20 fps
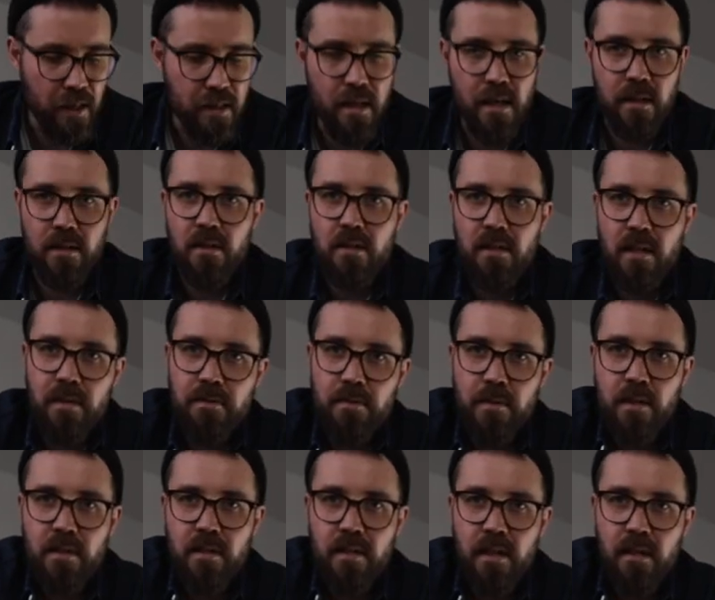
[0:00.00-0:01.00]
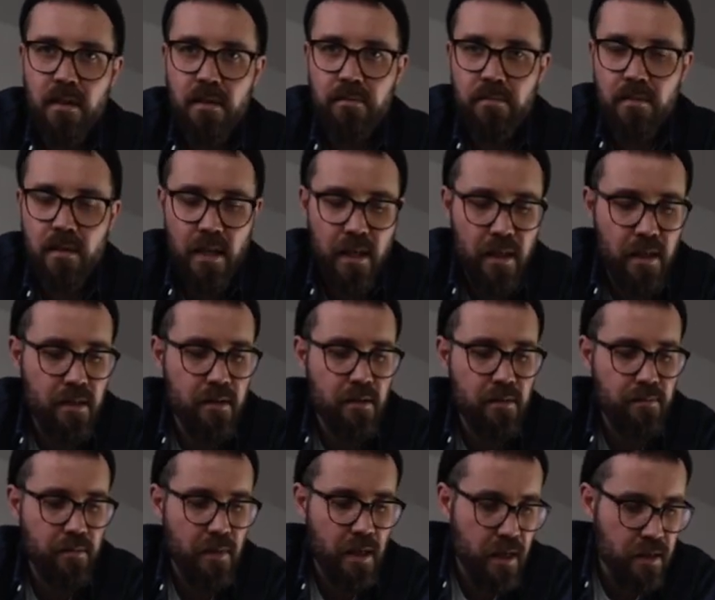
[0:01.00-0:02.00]
And that just leaves me to say,
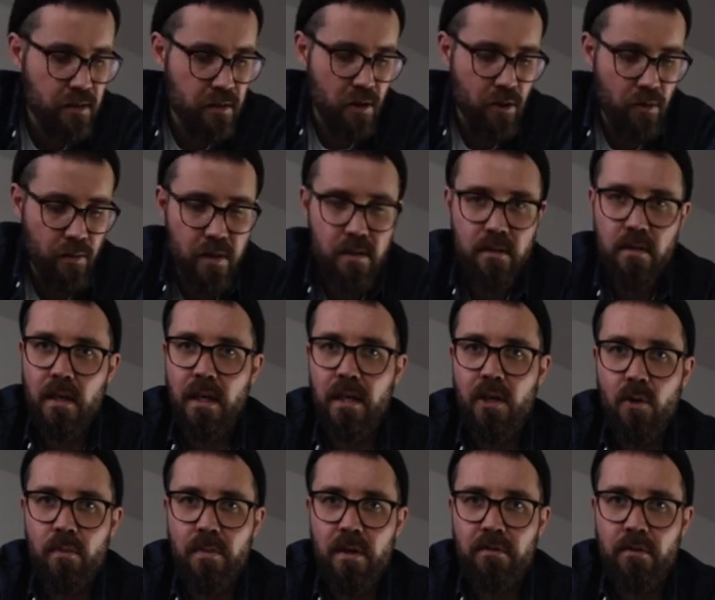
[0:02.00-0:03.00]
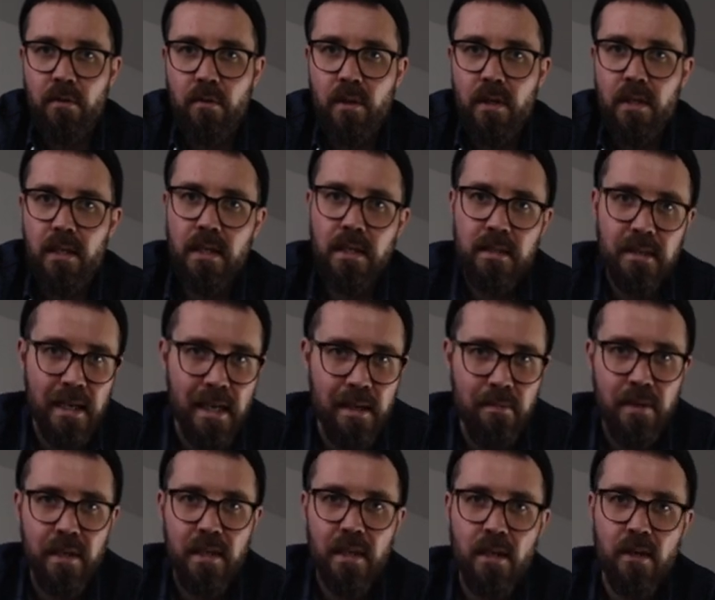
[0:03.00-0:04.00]
guys, as always, I hope everyone is
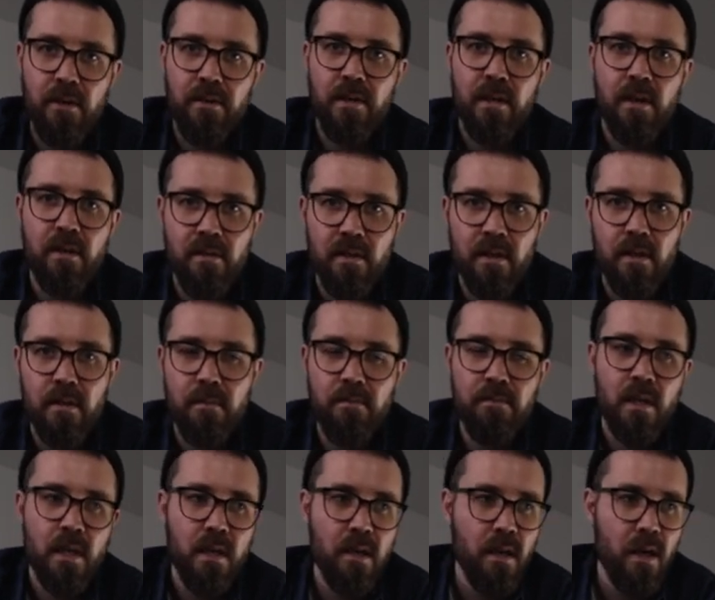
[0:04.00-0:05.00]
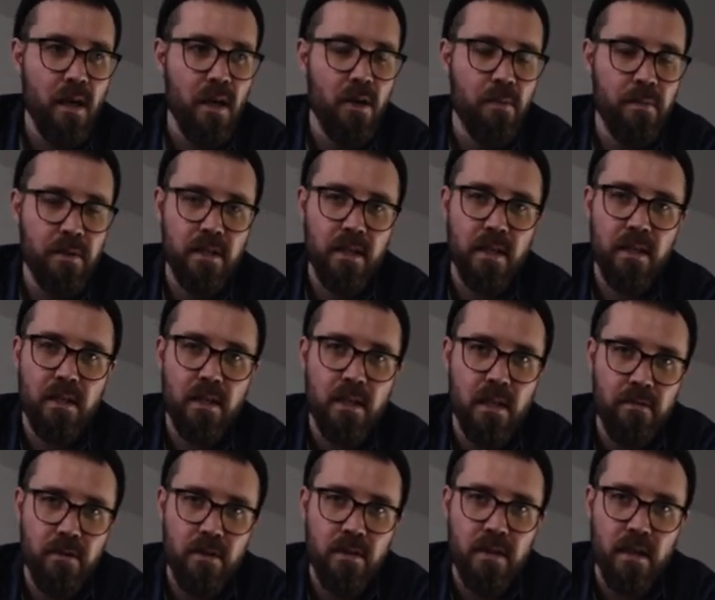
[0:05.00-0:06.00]
happy and healthy out there. I hope you're taking
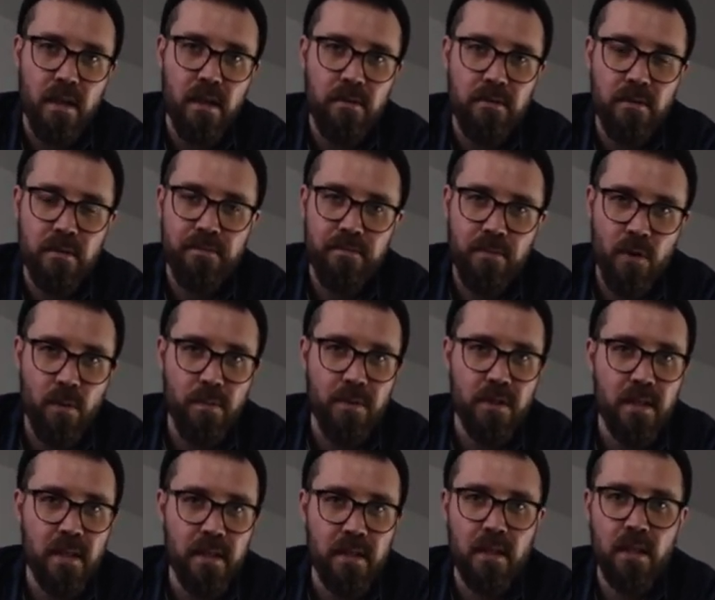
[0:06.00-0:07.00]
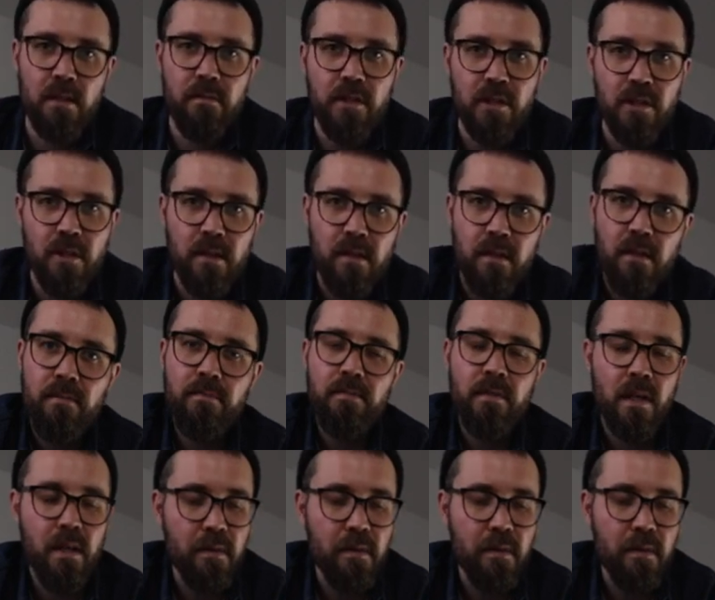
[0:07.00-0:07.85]
care of yourselves. Hope you're taking care of each other.